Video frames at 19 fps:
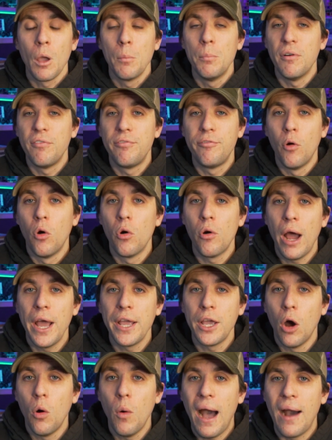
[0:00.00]
before I
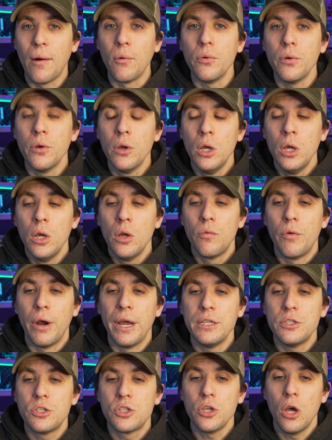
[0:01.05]
go out,
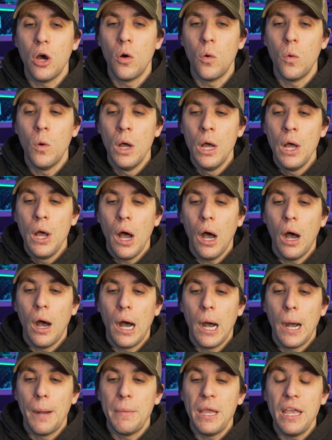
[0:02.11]
right? So
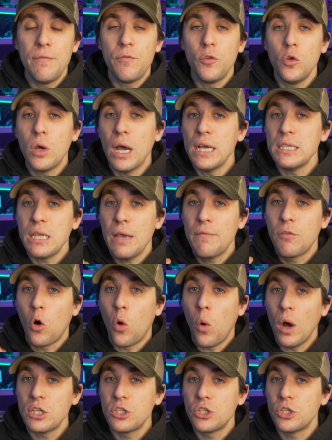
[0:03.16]
if you guys have
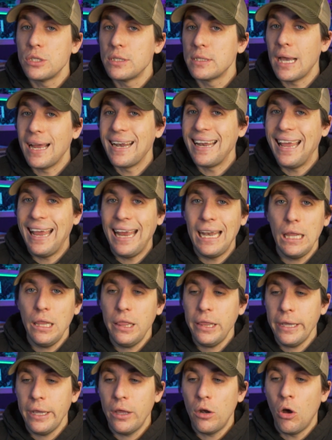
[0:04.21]
questions on
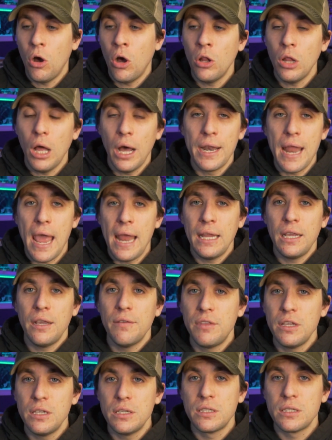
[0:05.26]
anything at all, on any
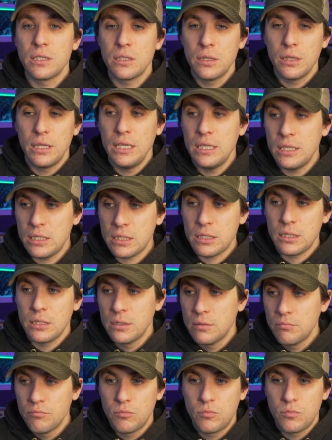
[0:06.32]
of these
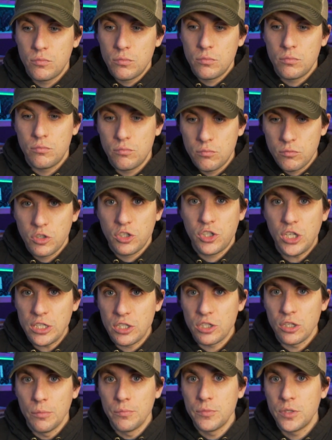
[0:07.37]

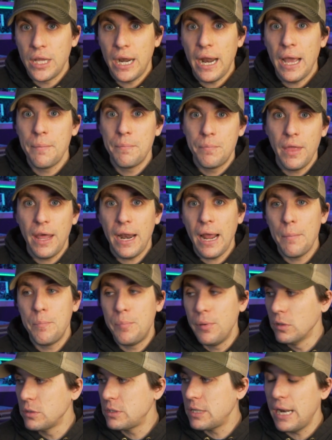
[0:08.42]
systems that I
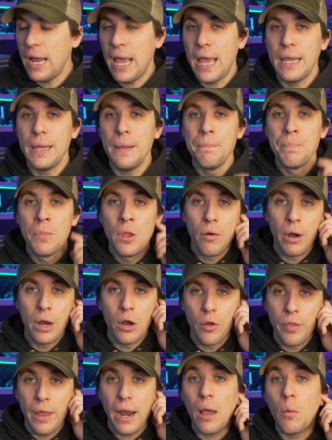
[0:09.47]
built today, right,
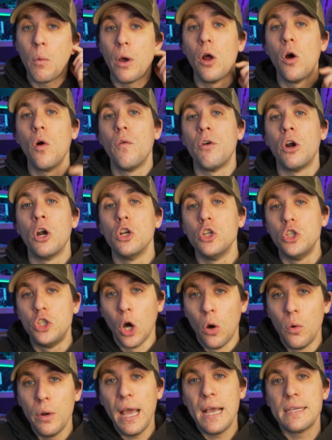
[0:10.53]
or that I went over,
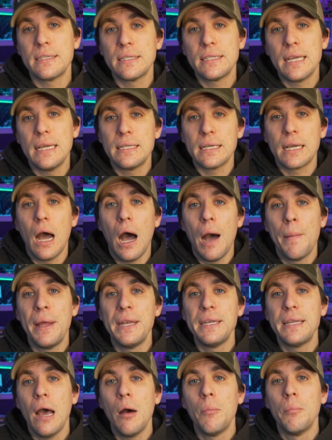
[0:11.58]
don't hesitate to
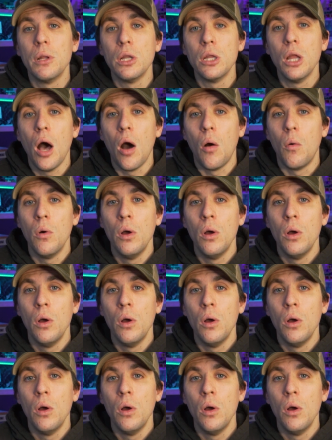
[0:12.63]
comment down below,